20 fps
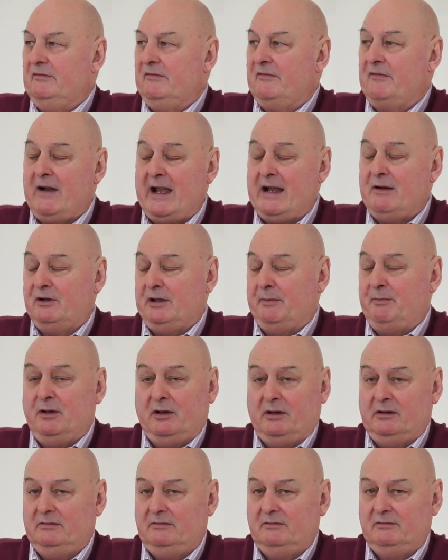frowned
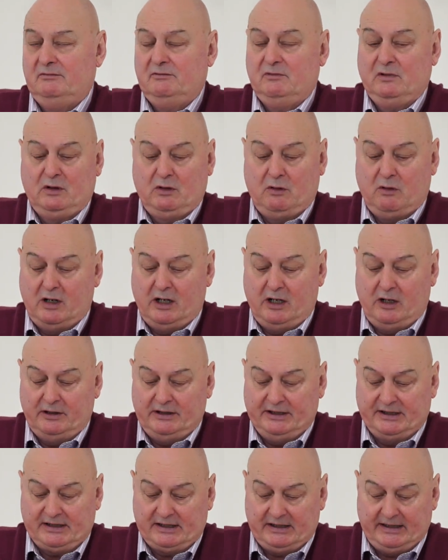upon, quite
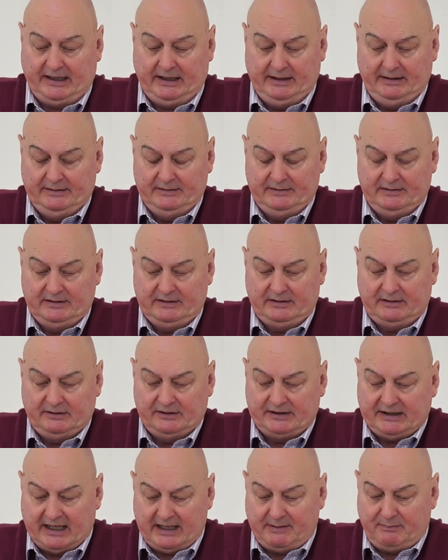honestly,
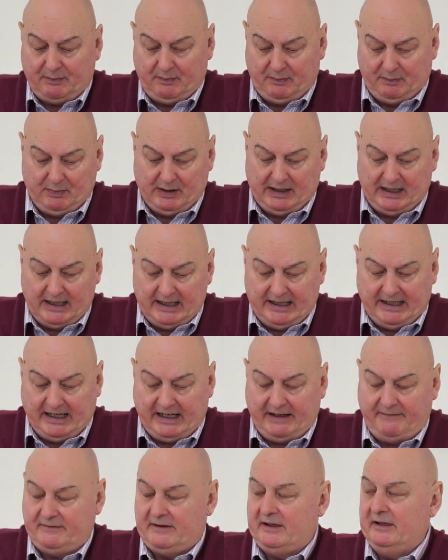because they
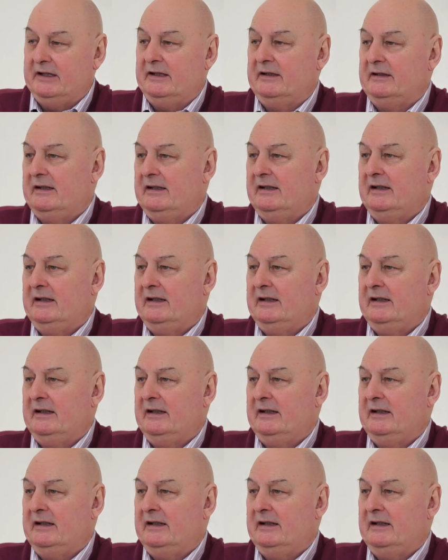believed that